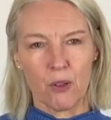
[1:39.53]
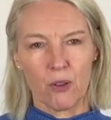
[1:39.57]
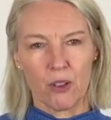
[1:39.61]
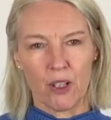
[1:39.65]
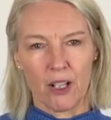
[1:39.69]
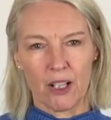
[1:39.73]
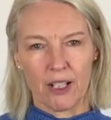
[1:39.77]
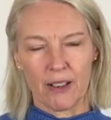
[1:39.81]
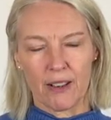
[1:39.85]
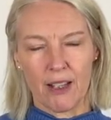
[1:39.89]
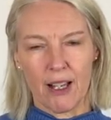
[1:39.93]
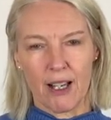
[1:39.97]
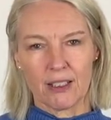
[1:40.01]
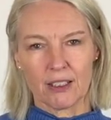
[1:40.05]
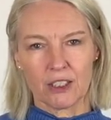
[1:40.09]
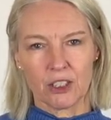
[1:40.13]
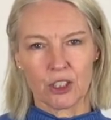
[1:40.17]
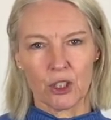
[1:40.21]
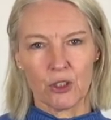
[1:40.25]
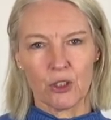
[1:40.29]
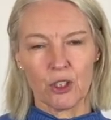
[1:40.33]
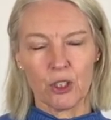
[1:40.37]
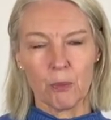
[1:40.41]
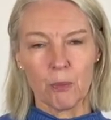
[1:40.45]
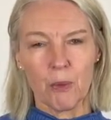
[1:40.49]
like that, so
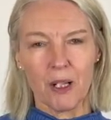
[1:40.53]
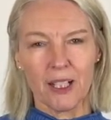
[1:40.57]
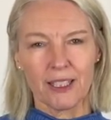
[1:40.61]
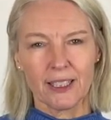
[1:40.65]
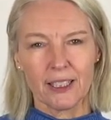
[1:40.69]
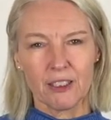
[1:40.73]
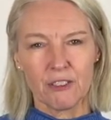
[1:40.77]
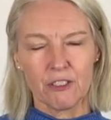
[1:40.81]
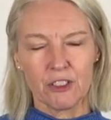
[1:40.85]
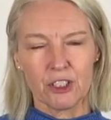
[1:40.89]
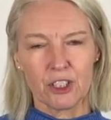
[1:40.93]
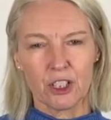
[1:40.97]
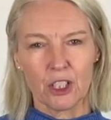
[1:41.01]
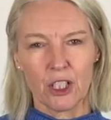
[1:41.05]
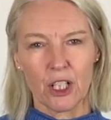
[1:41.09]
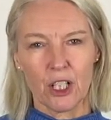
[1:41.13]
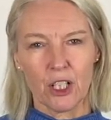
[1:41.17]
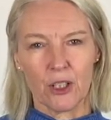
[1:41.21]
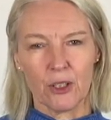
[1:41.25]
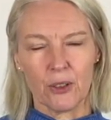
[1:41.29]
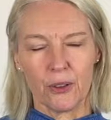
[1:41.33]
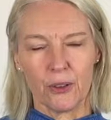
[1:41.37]
you might give it a go.